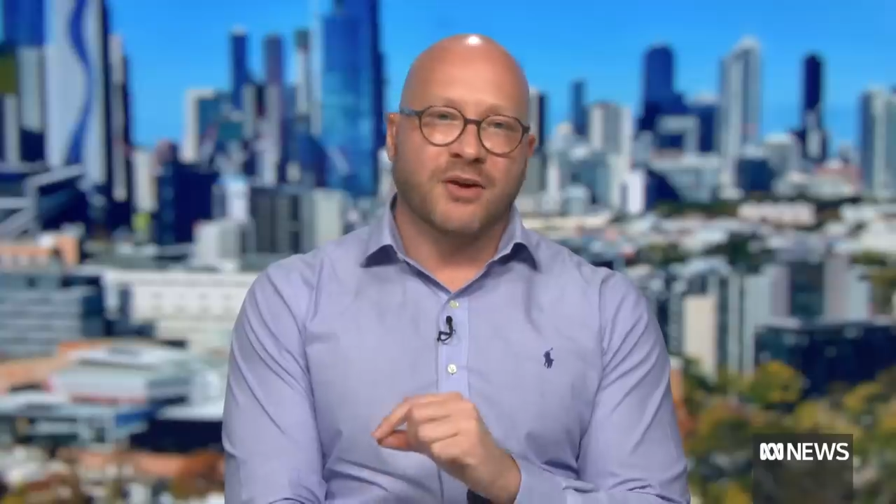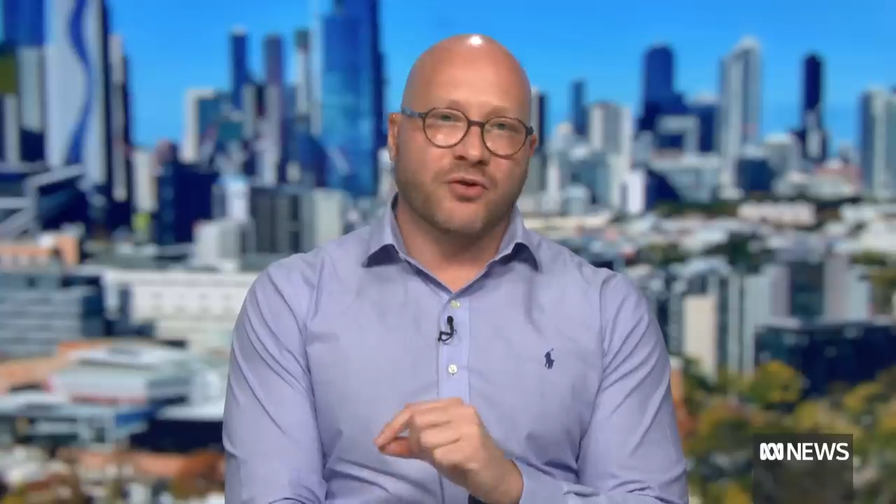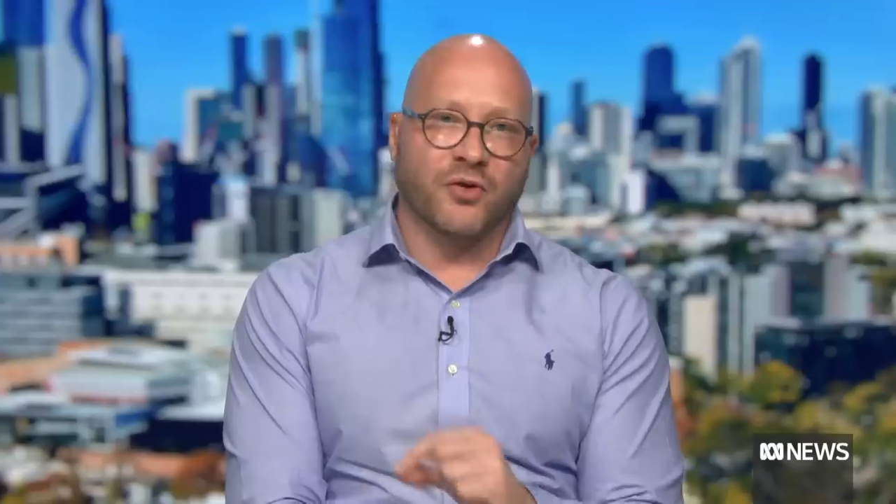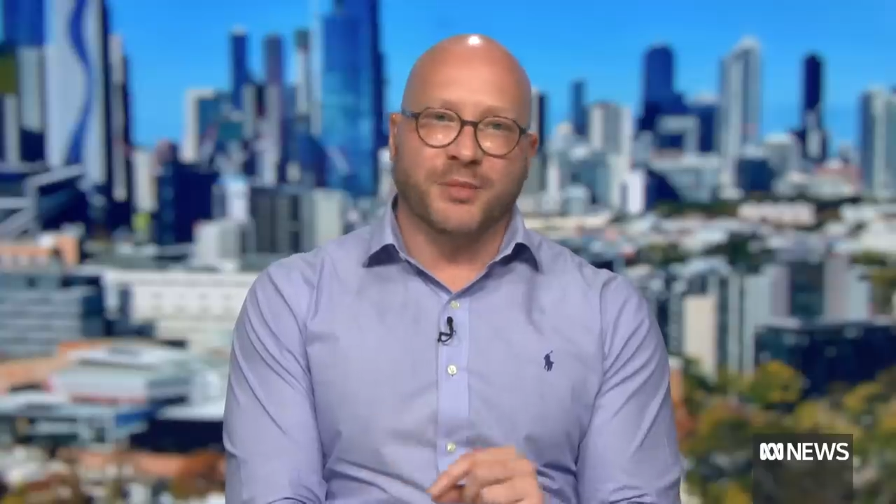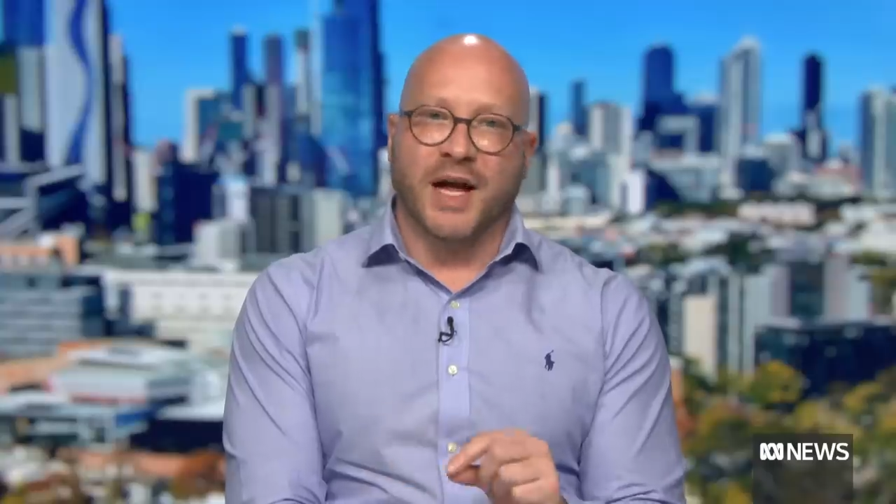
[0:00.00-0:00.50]

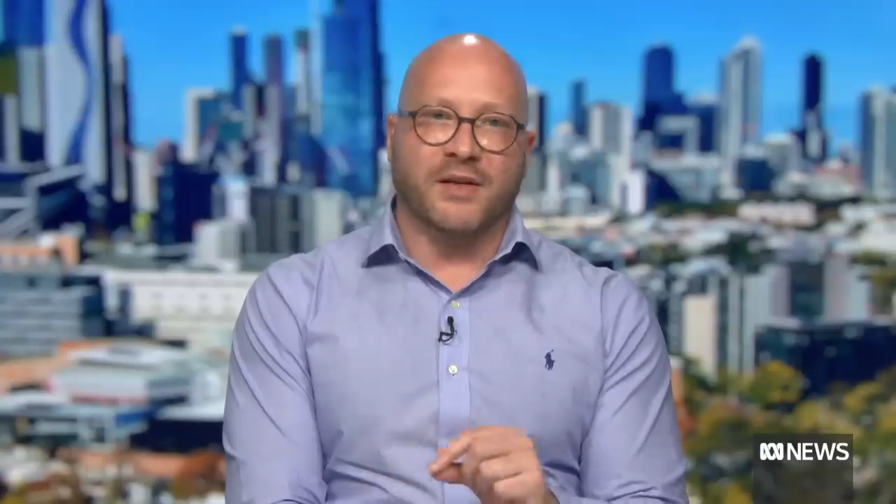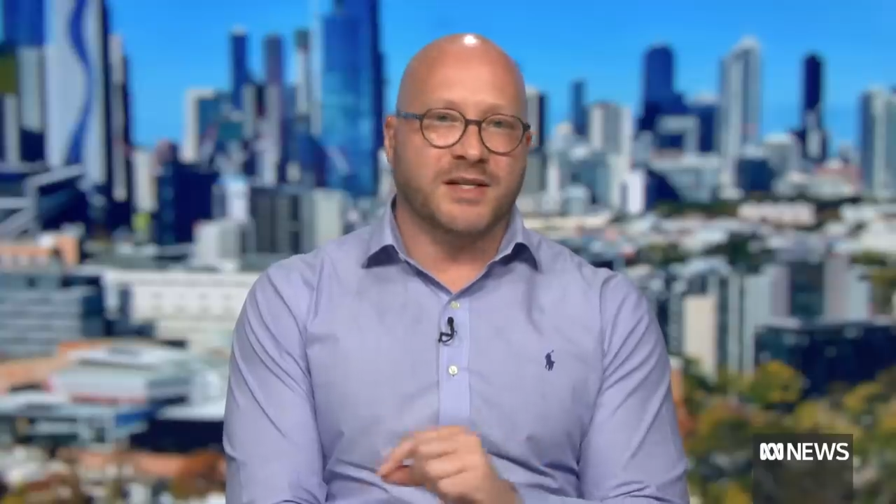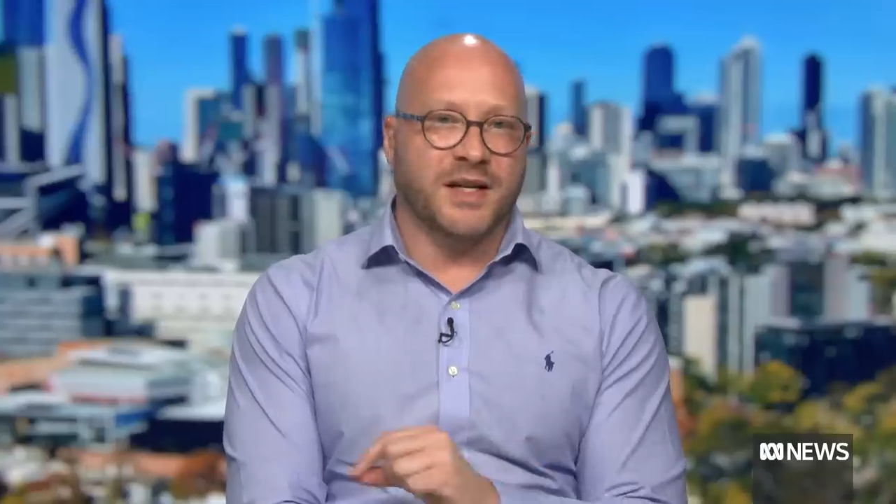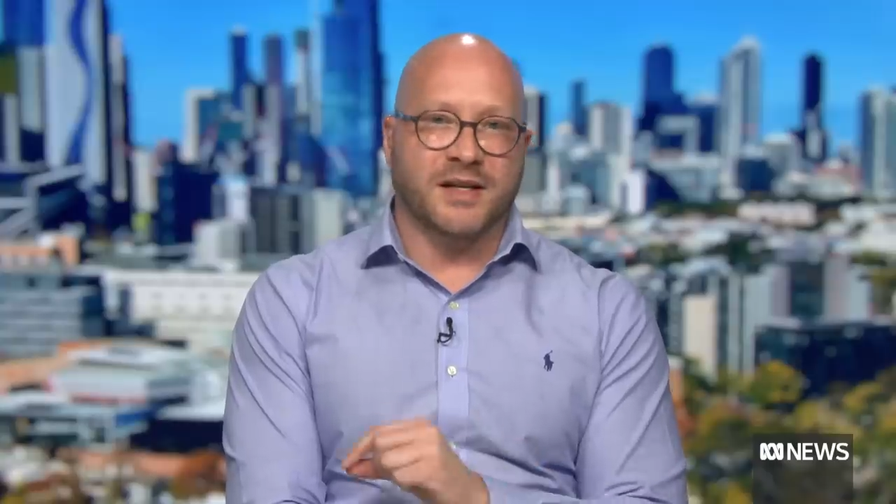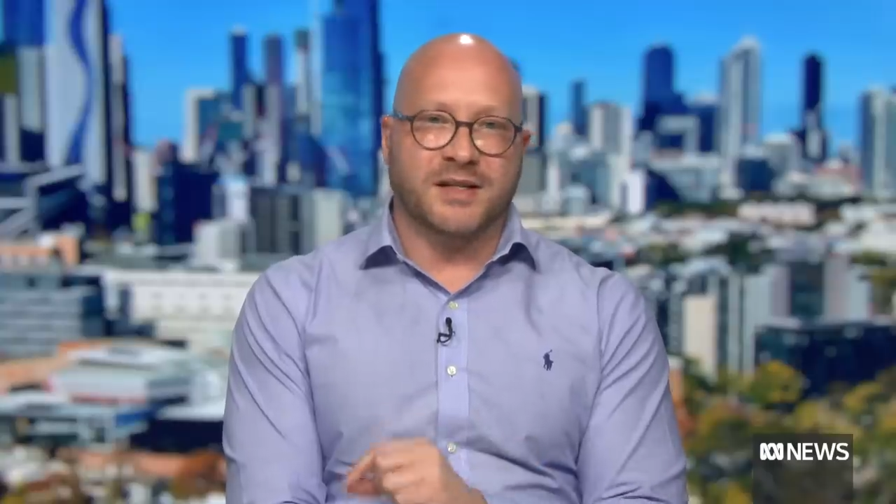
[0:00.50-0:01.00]

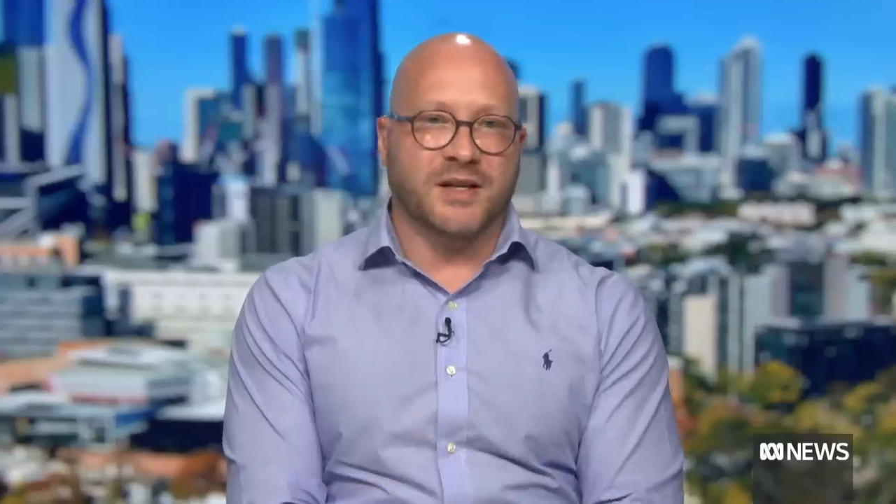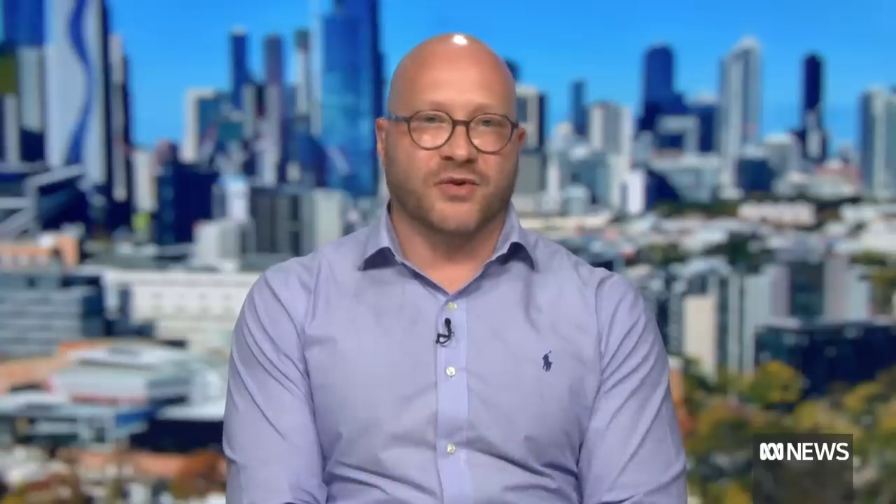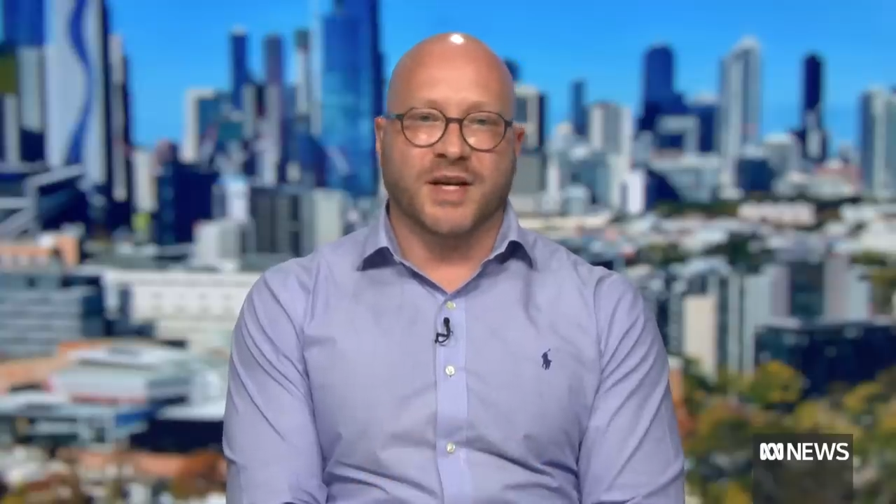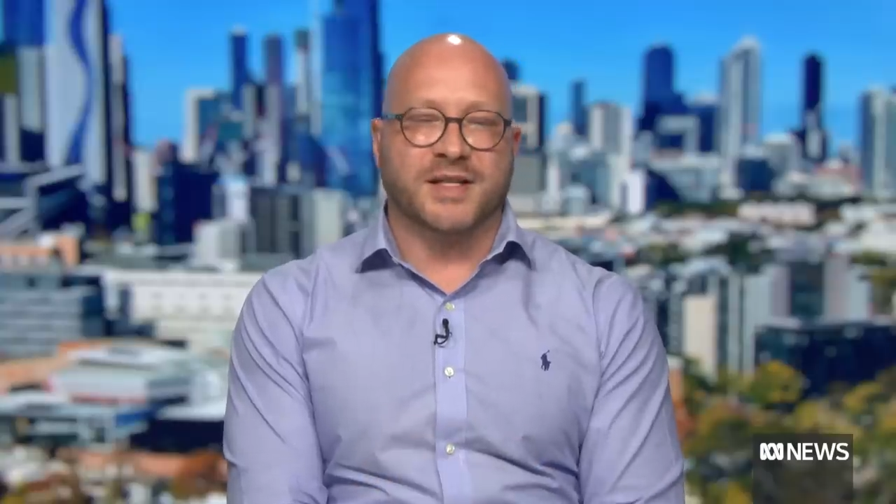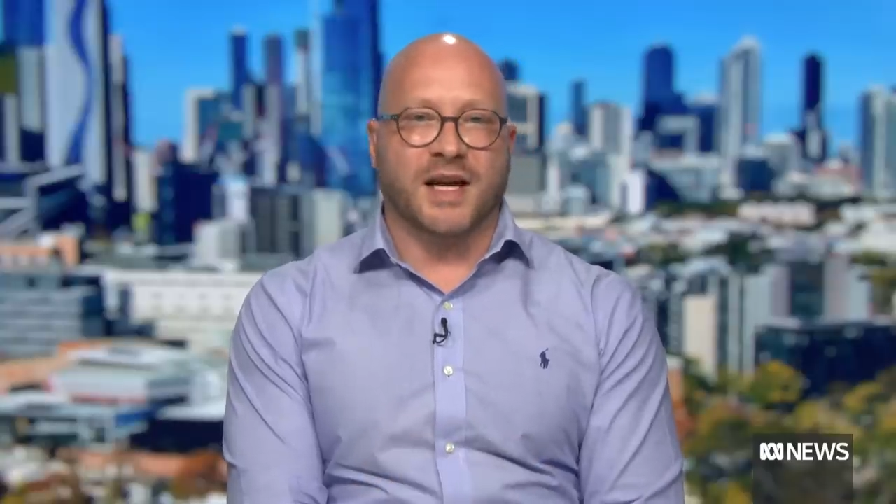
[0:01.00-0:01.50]
criminality and
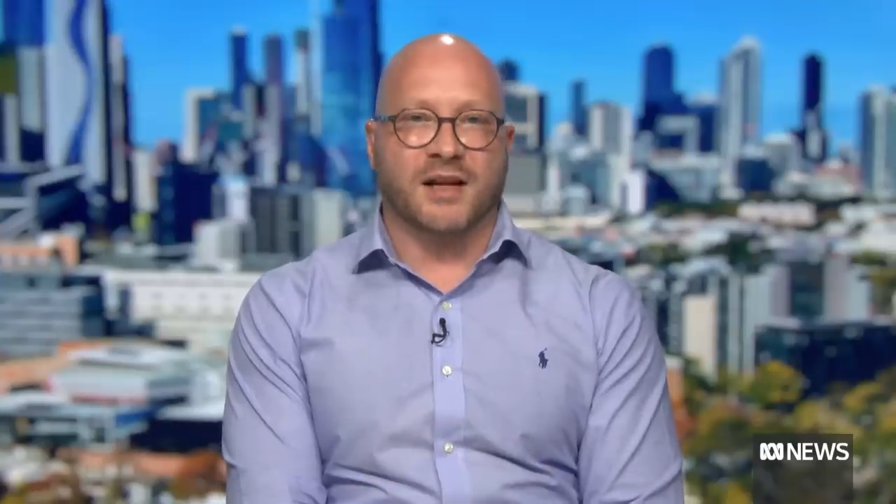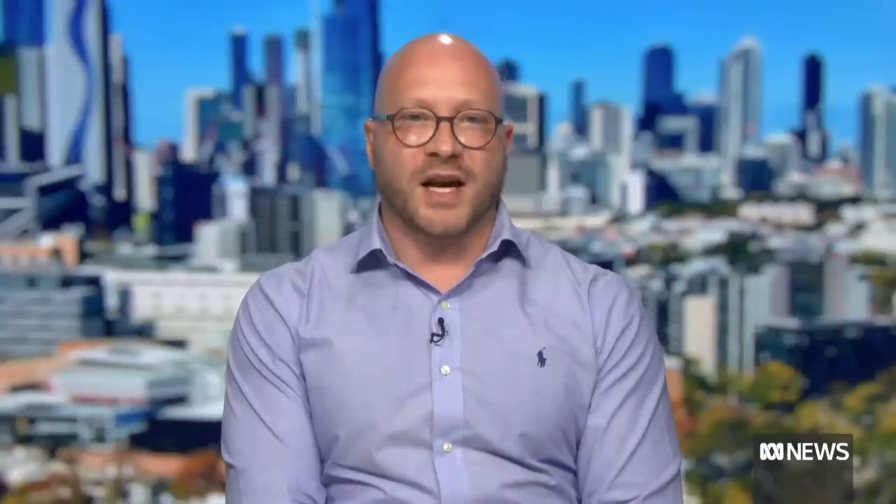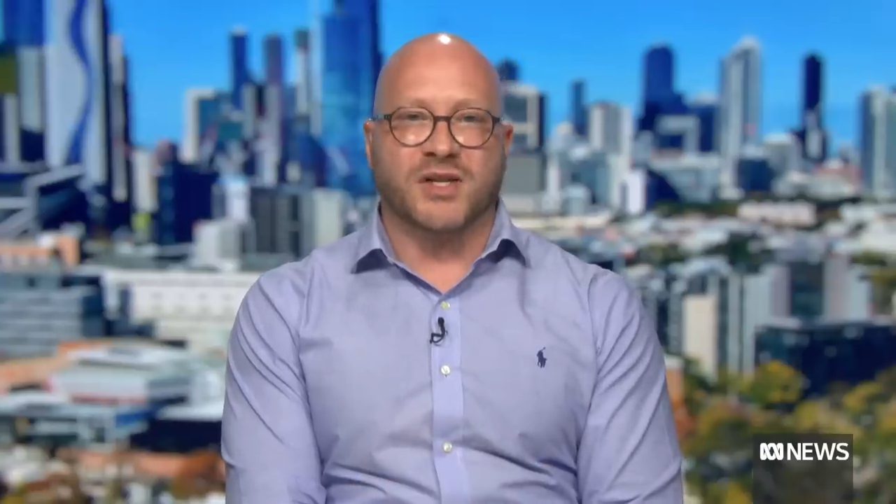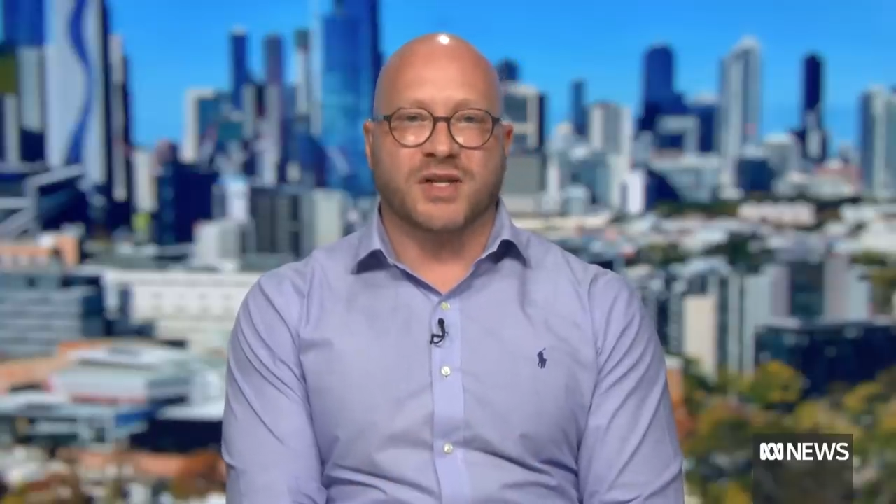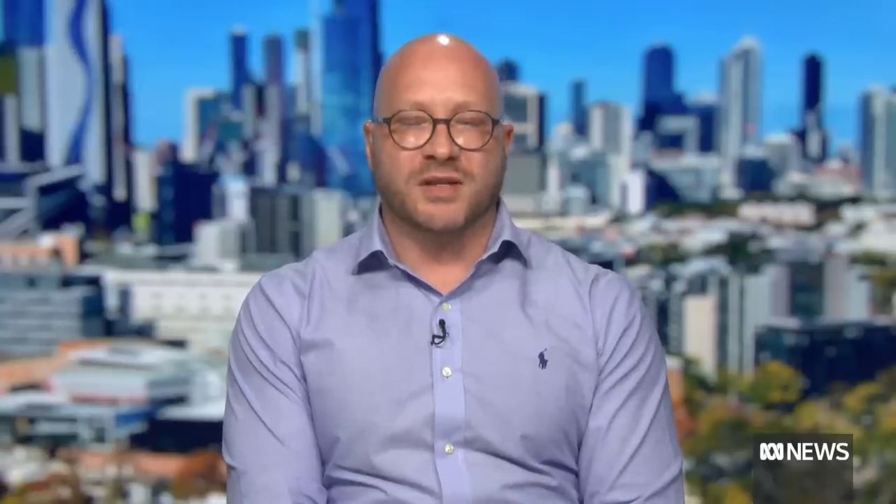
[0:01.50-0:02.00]
serious
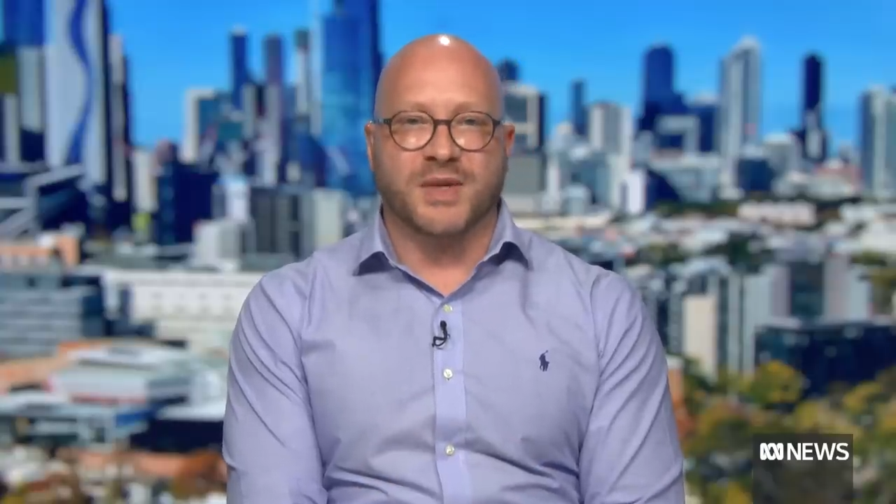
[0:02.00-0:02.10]
allegations of